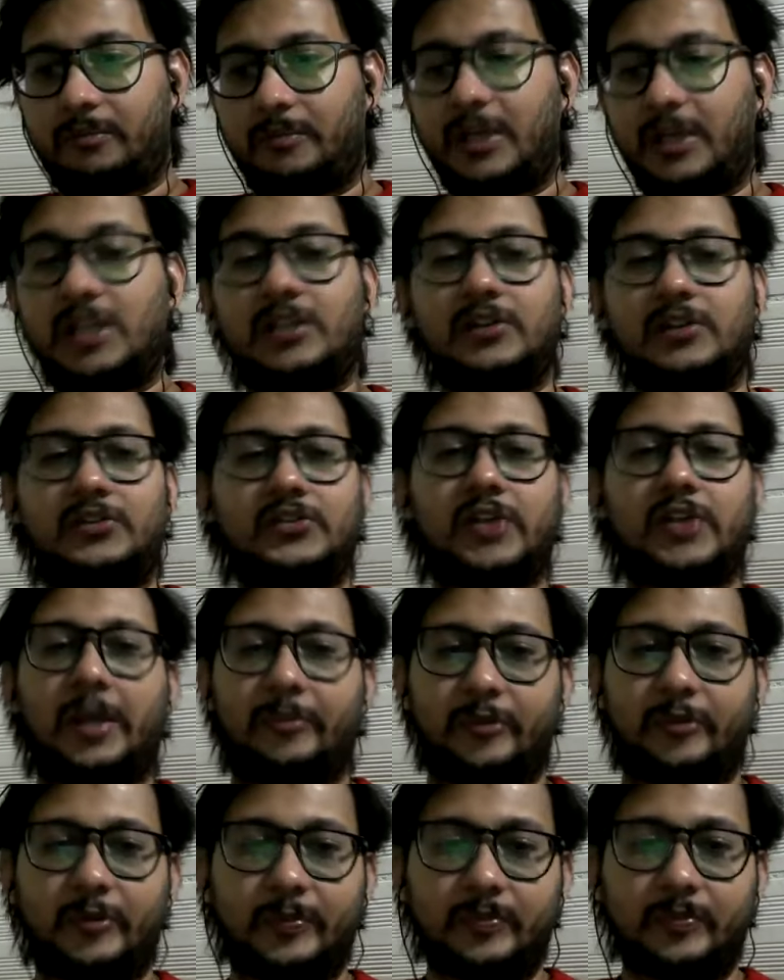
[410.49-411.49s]
major
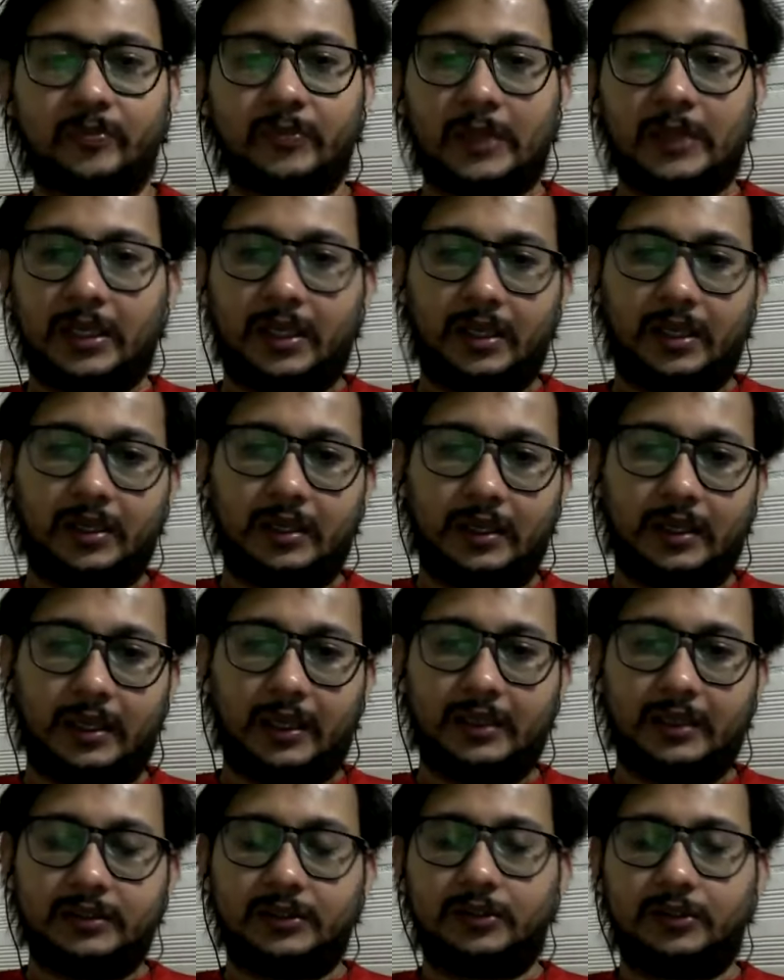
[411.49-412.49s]
steps,
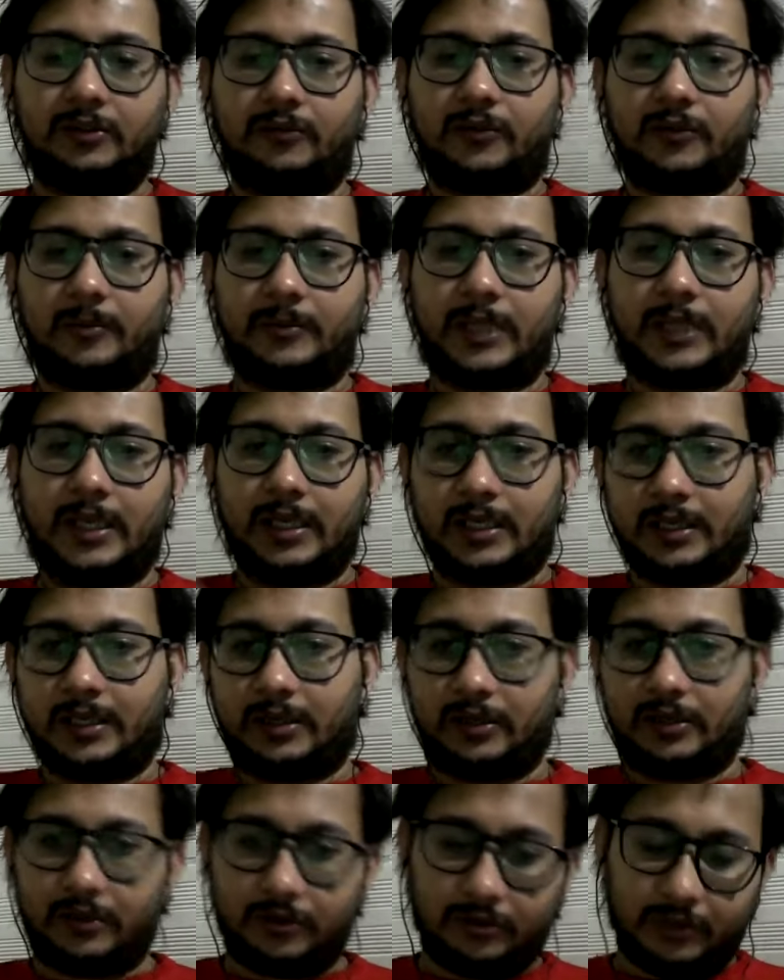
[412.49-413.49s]
and from
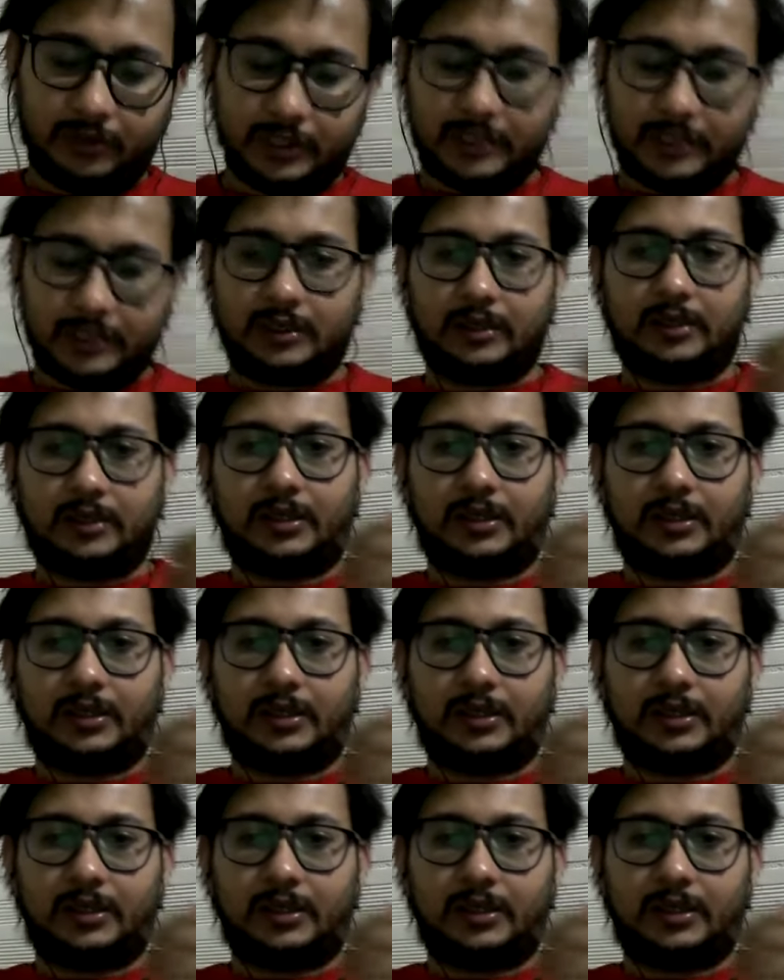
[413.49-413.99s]
there it